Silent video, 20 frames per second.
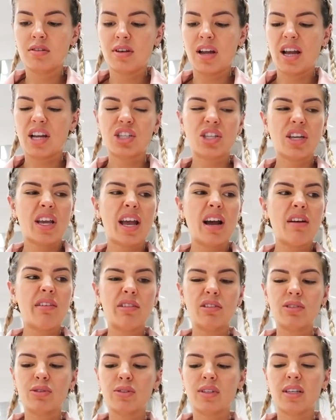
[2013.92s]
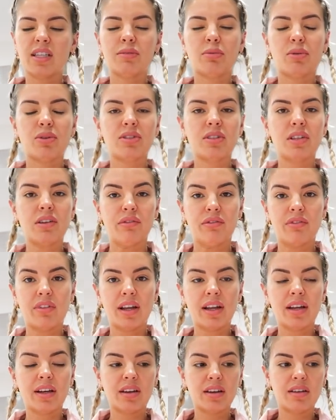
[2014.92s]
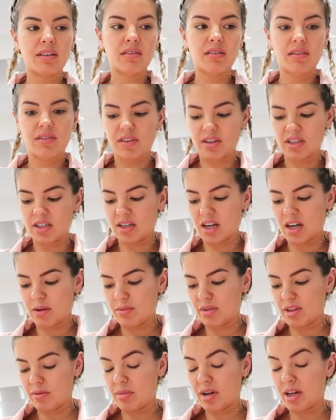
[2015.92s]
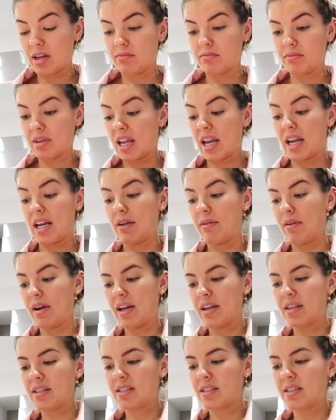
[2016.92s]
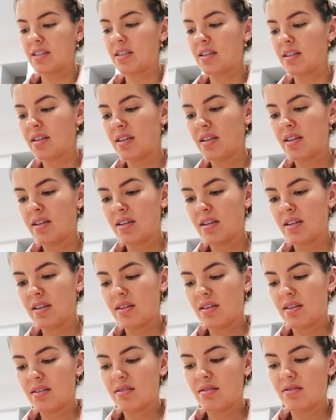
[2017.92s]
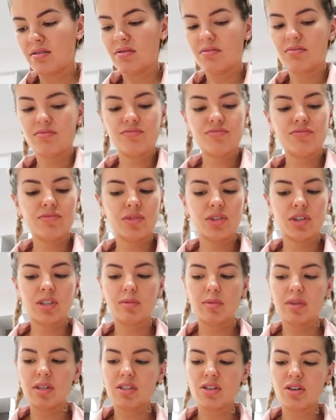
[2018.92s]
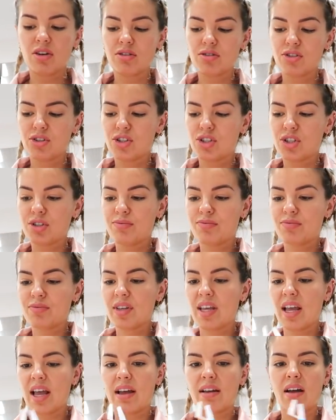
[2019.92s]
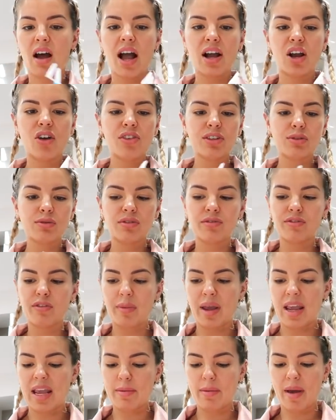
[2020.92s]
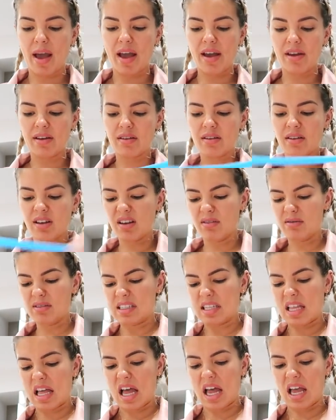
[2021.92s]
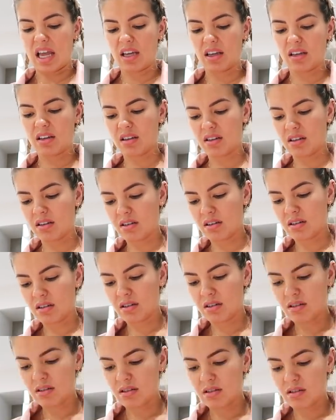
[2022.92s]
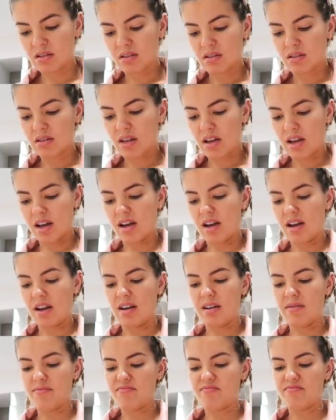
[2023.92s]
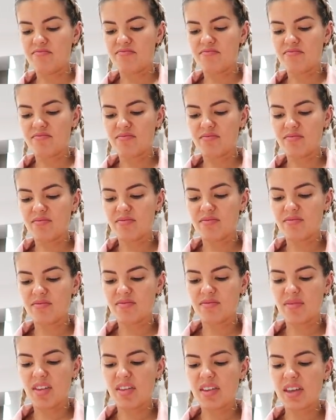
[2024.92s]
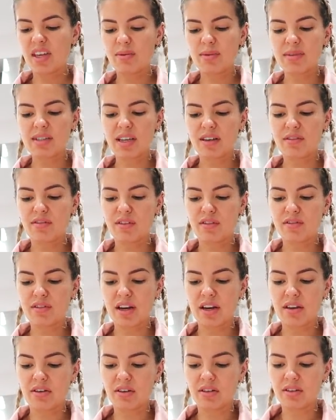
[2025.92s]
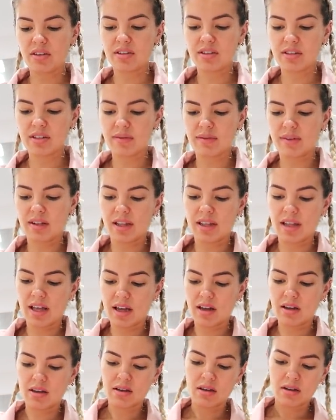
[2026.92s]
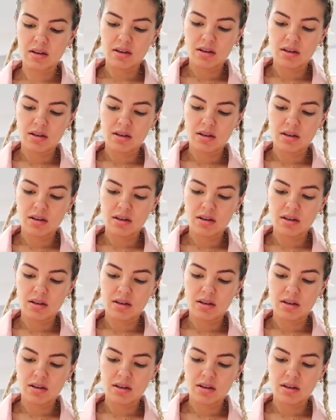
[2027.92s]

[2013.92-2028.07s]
Actually, how else was I supposed to inflate it if it didn't come with a pump? Anyways, oh, it's a bit dodge. Yeah, I got this one from eBay. It was like, um, I think it was like $15 or something like that.